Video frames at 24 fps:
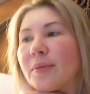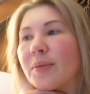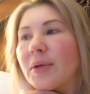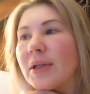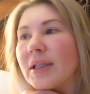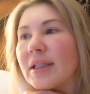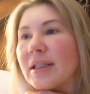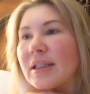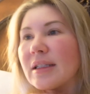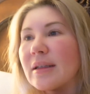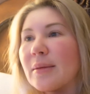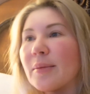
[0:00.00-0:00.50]

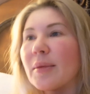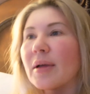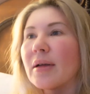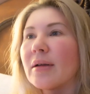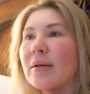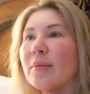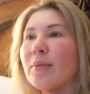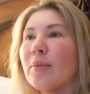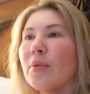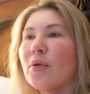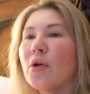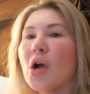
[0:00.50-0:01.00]
put
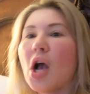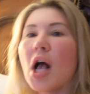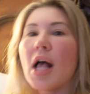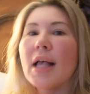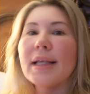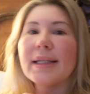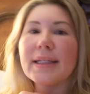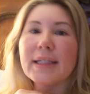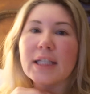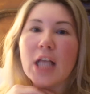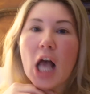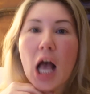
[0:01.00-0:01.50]
some
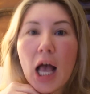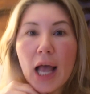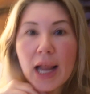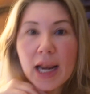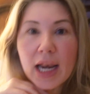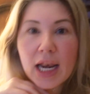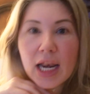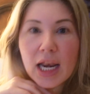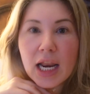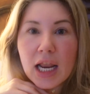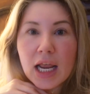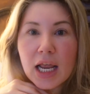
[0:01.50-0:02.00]
bras on
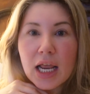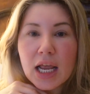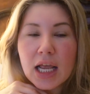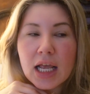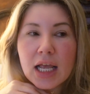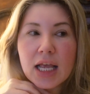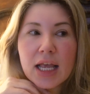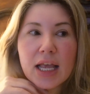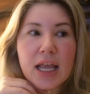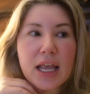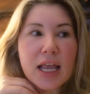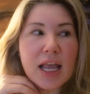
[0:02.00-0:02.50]

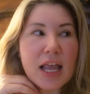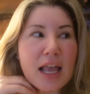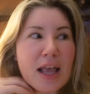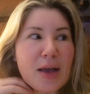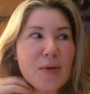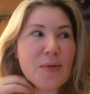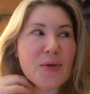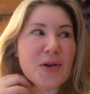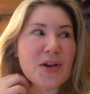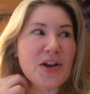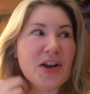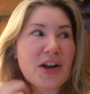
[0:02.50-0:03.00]
and
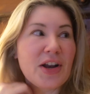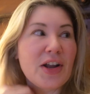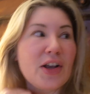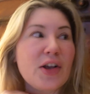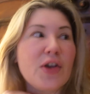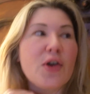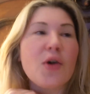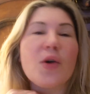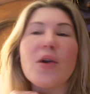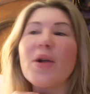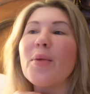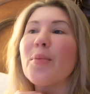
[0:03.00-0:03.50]
we're gonna
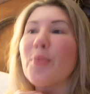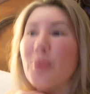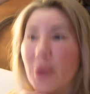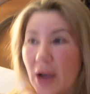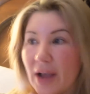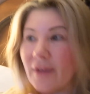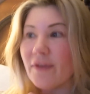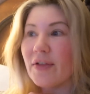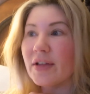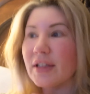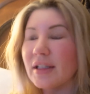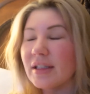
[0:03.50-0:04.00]
go to
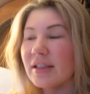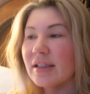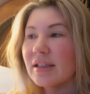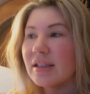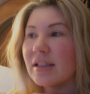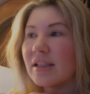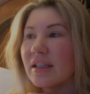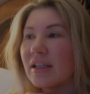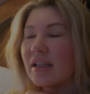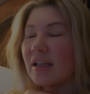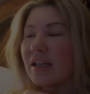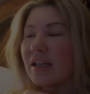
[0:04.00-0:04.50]
breakfast.